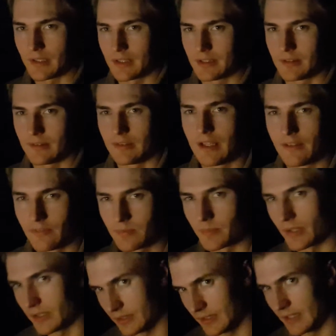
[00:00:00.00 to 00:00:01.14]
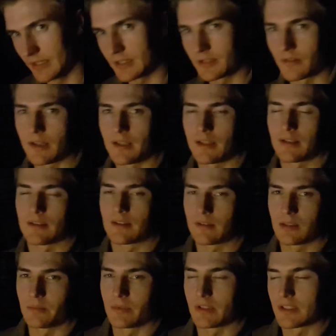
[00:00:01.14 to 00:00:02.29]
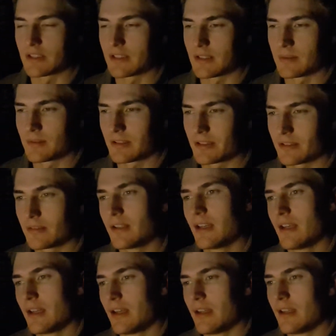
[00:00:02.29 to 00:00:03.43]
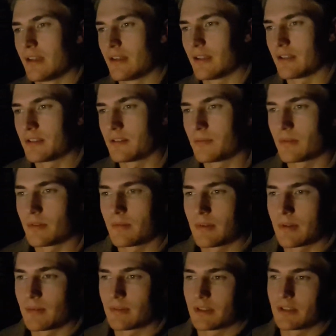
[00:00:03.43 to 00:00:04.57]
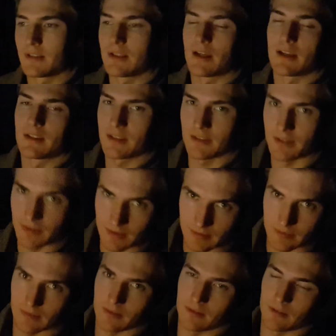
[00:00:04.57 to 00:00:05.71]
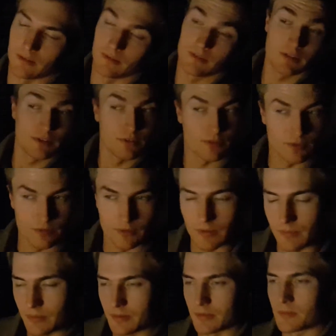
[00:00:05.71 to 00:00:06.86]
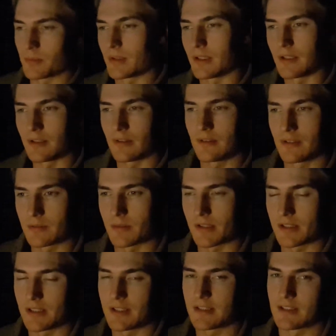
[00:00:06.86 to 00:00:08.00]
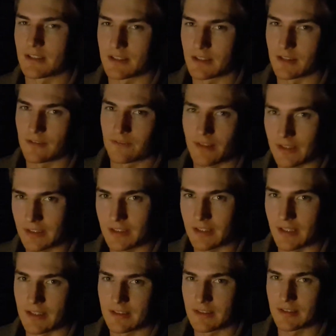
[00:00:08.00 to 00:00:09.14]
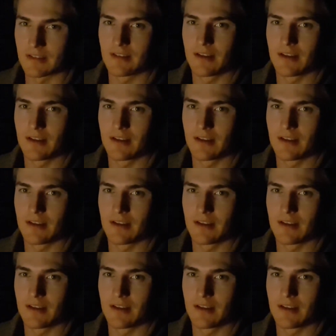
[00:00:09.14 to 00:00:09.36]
Kata 11 by the next grading in 3 months' time, so that should work well. So yeah, I did that. I got honours for it, which was pretty good, especially as it's an advanced Kata.